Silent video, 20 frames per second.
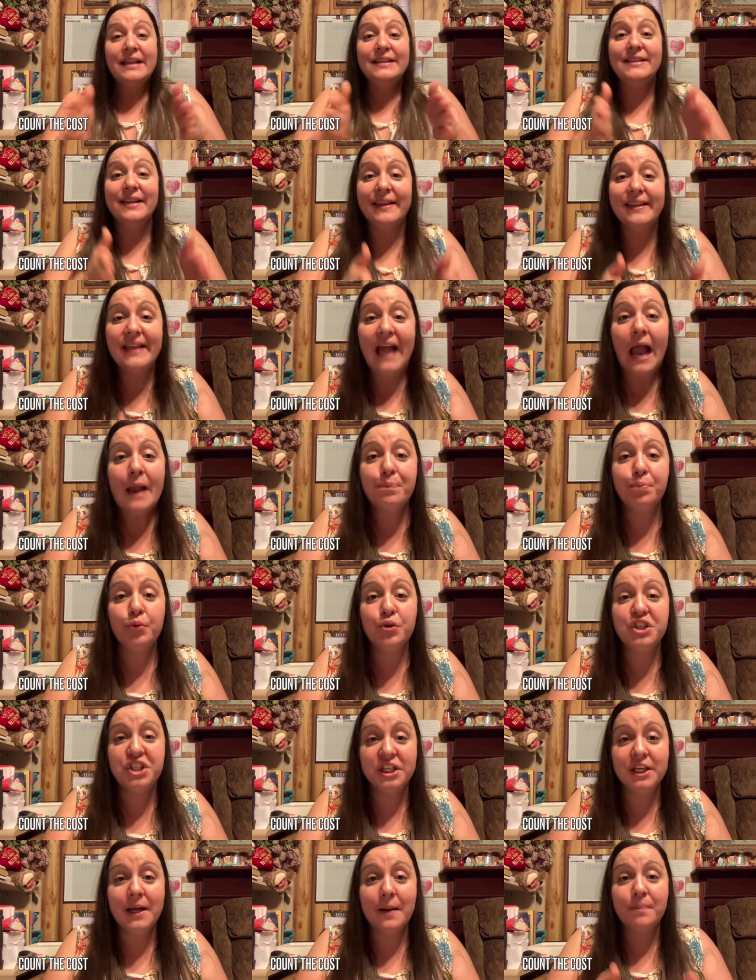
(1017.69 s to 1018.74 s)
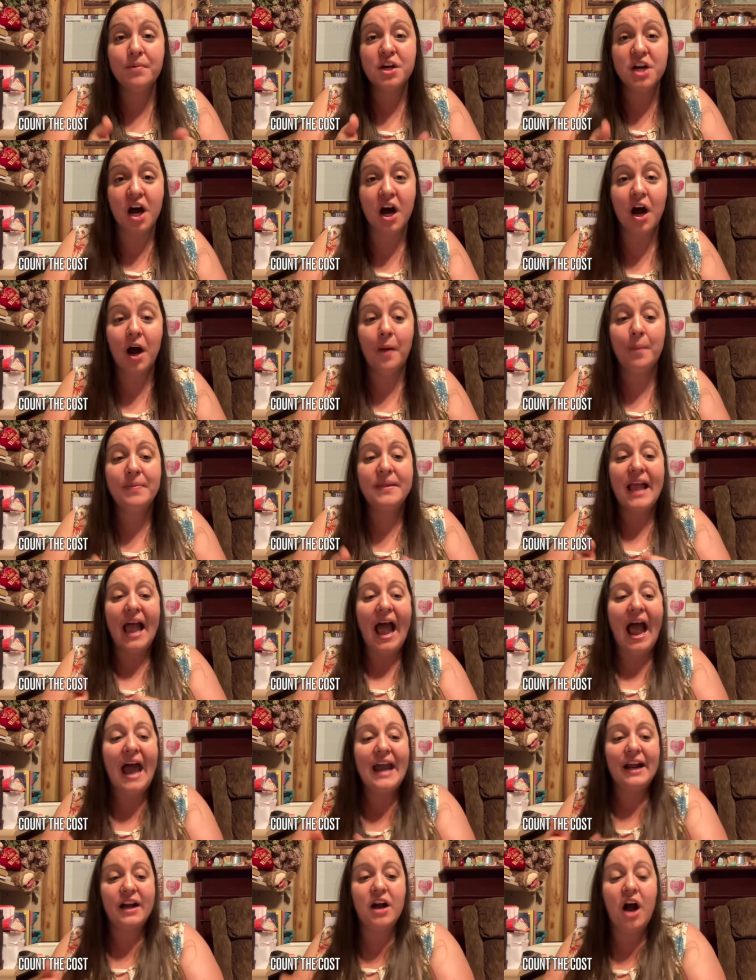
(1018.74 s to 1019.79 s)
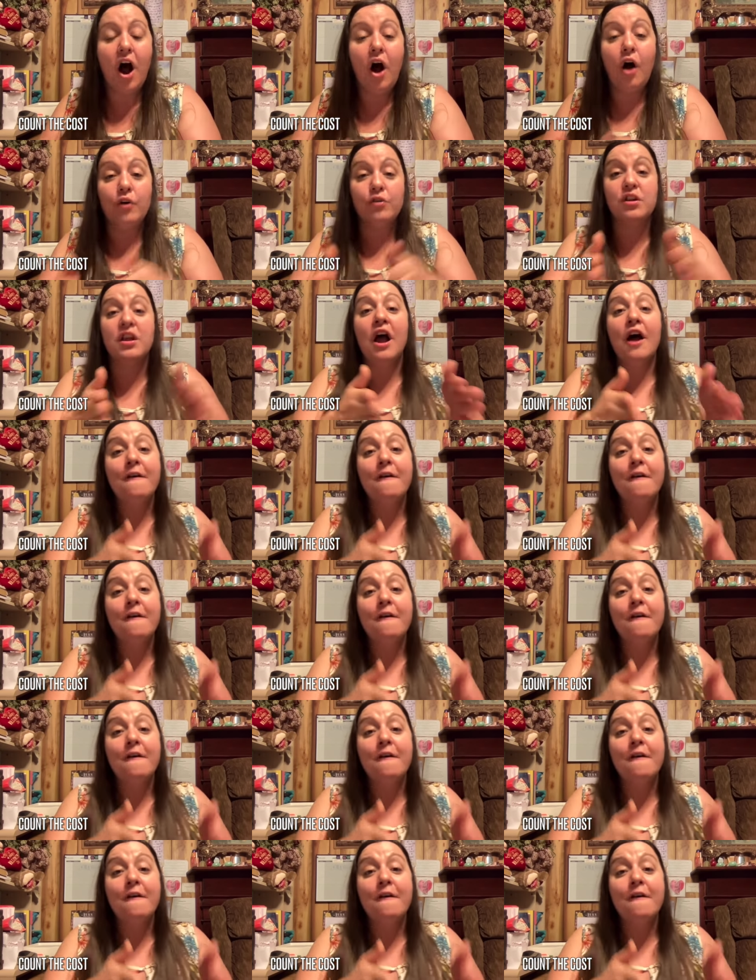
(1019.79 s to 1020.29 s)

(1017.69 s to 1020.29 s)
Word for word: Discipleship comes at a cost